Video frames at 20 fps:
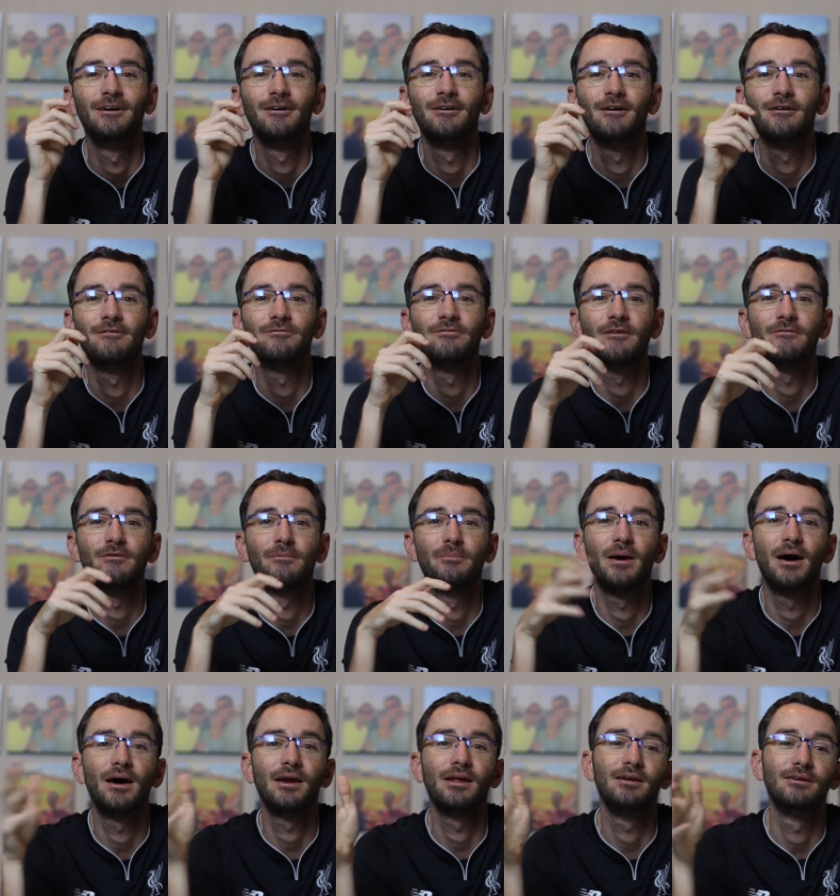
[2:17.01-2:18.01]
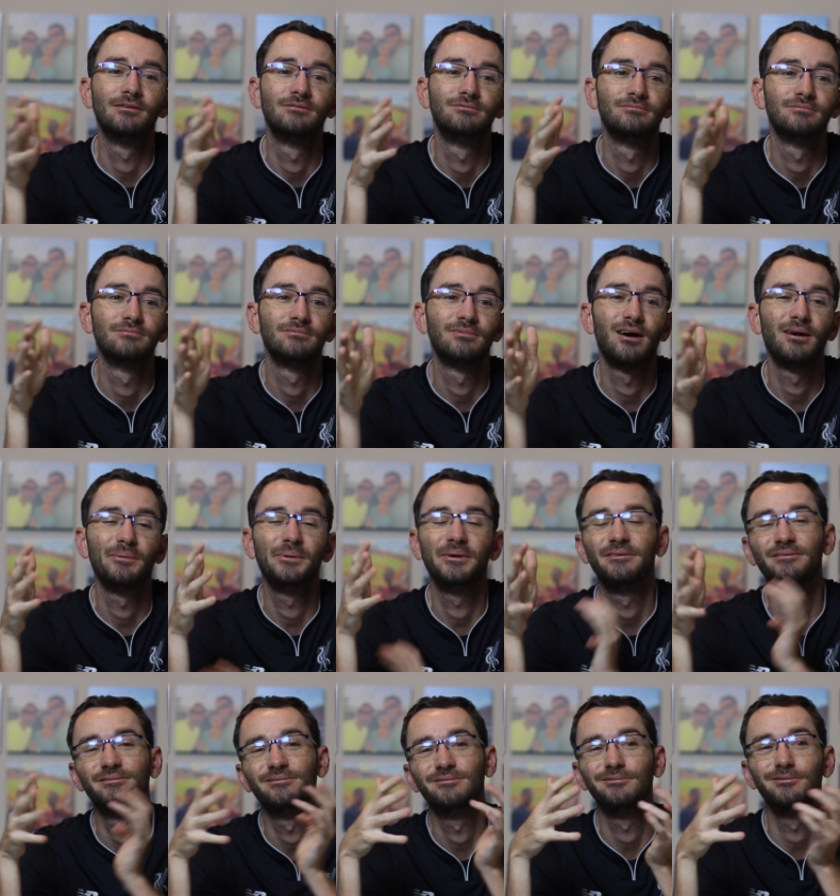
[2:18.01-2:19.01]
of everybody, I
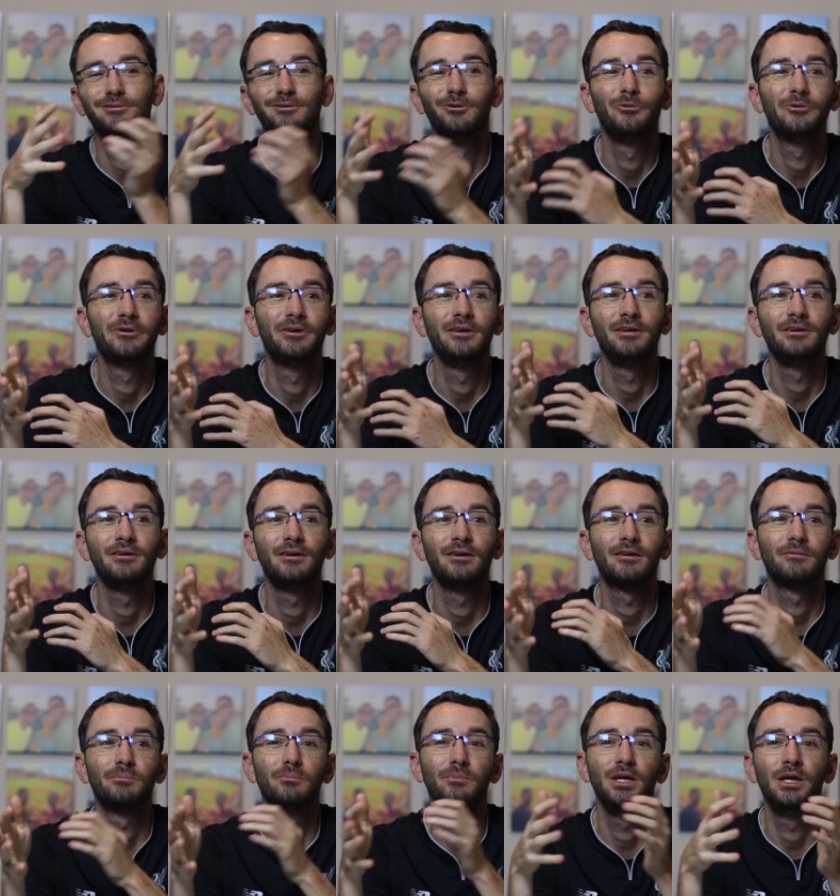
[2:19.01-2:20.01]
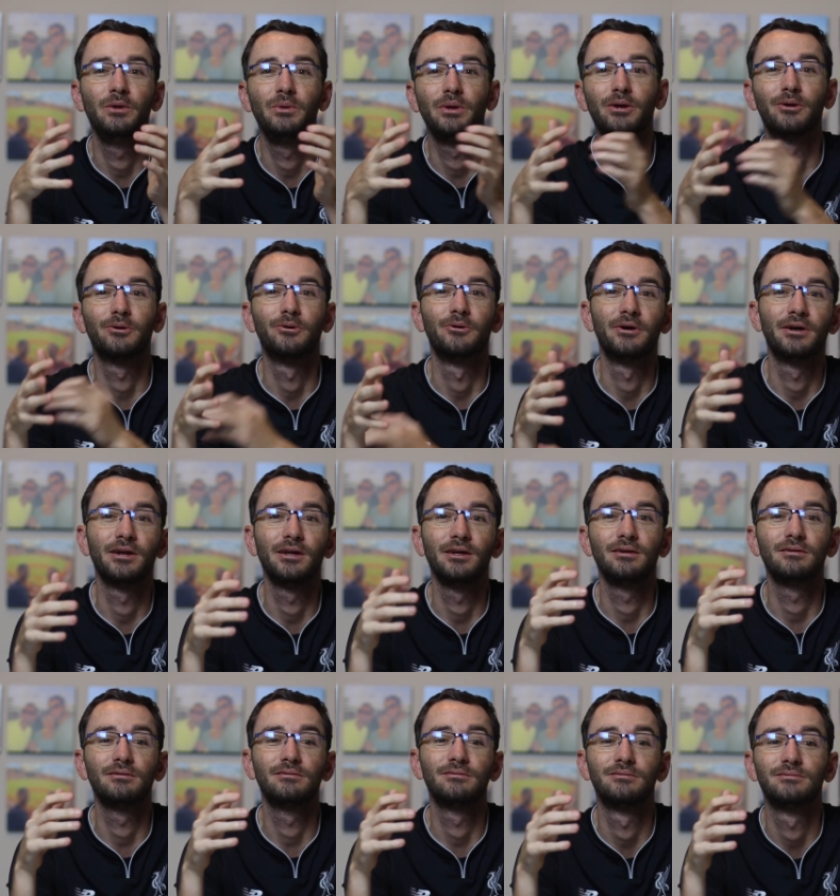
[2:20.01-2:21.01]
mean, looking at me
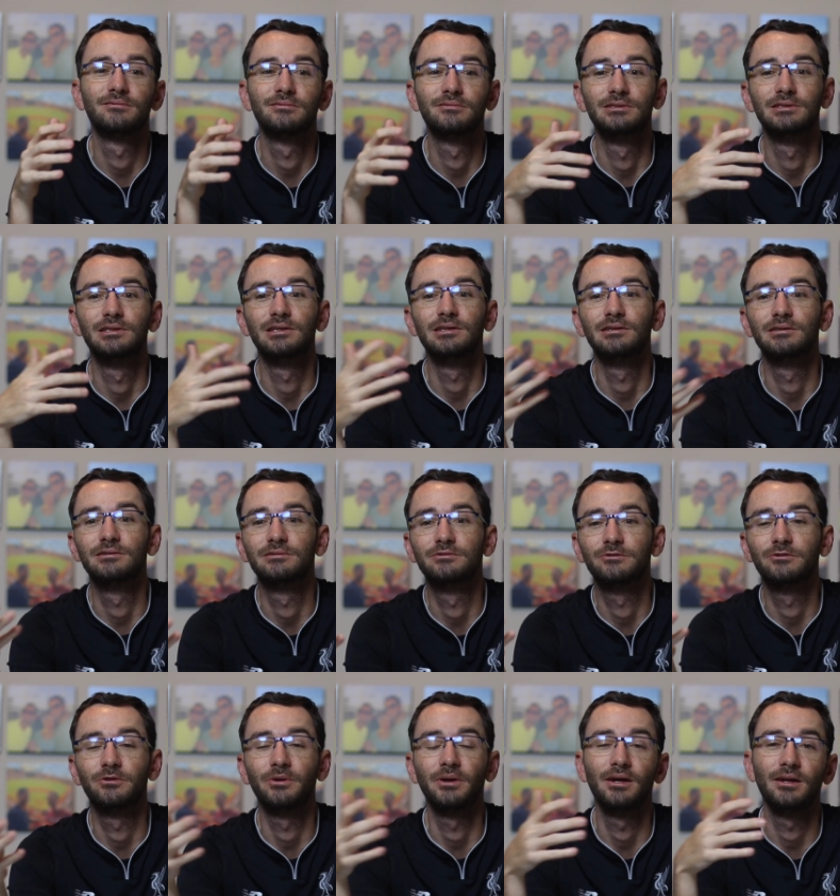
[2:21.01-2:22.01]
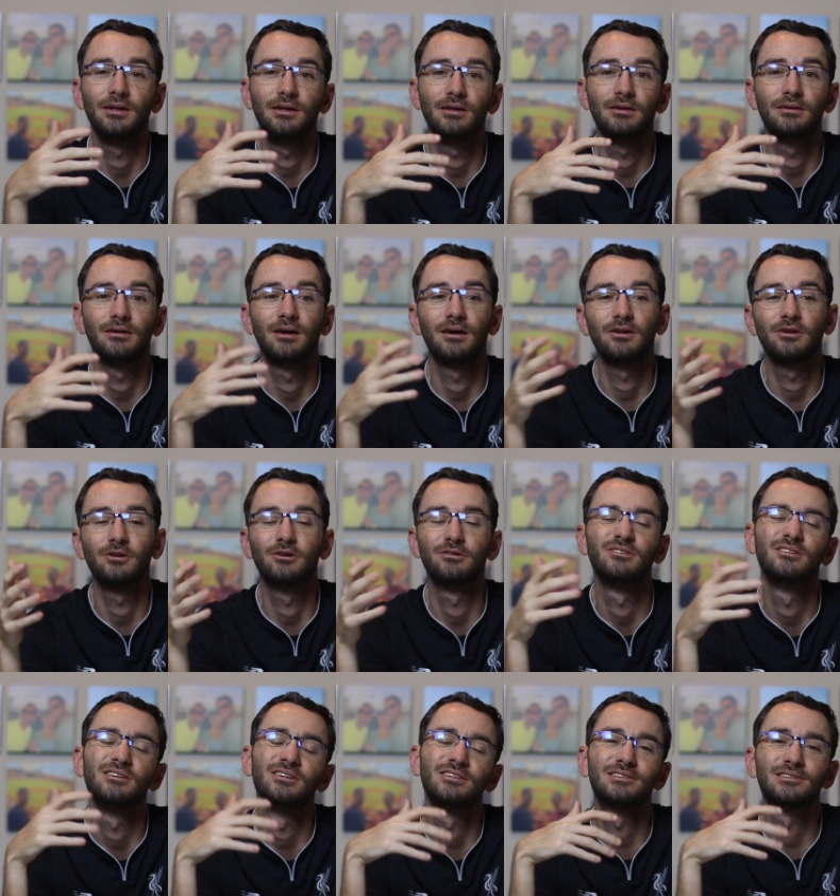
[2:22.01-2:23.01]
recording the training. I don't
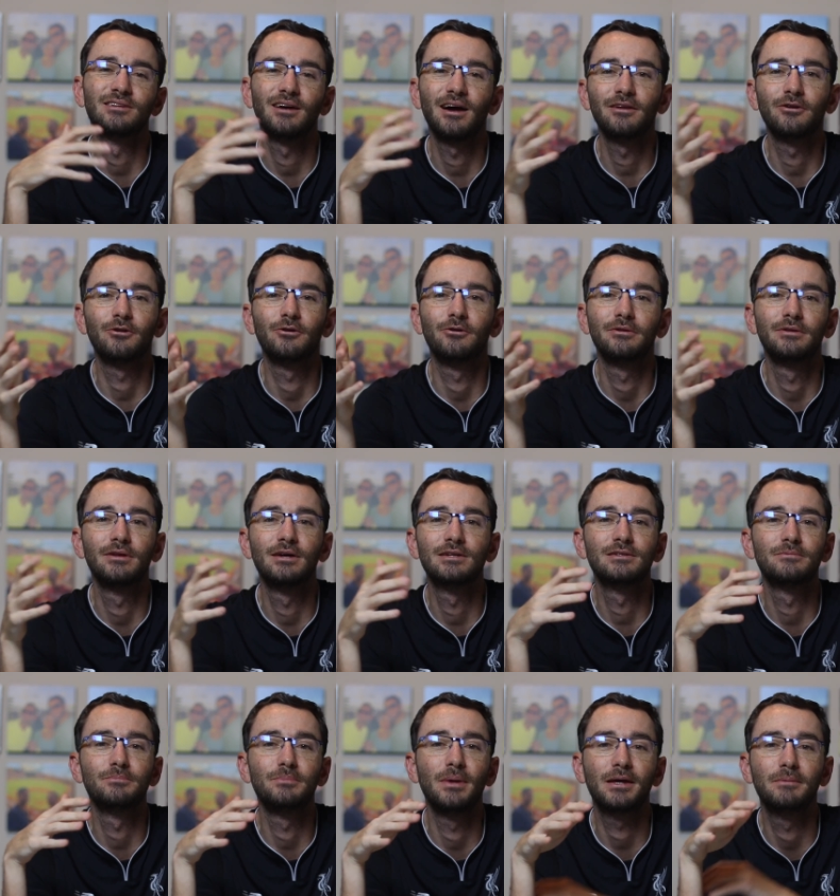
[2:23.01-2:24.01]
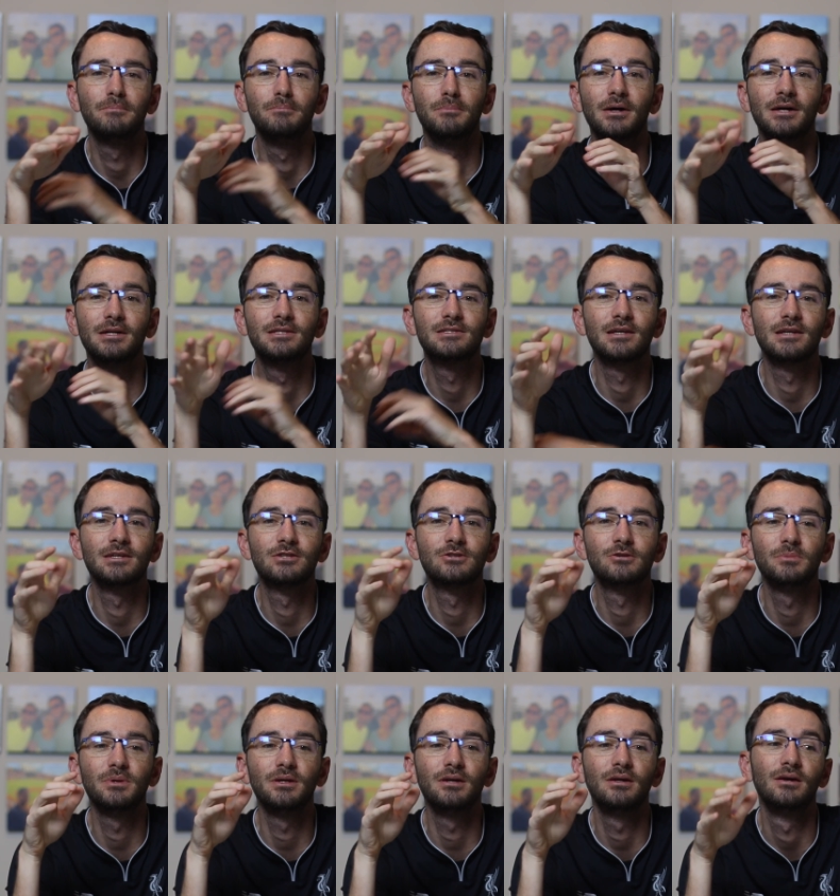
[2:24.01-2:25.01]
know, it doesn't make much sense
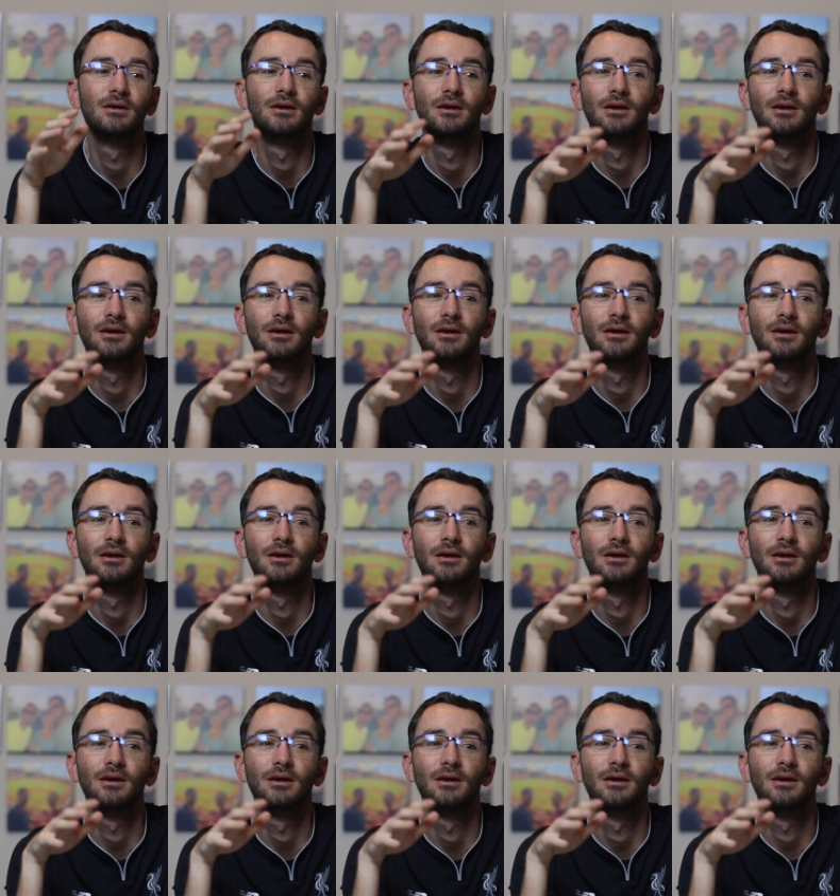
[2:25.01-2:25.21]
to me.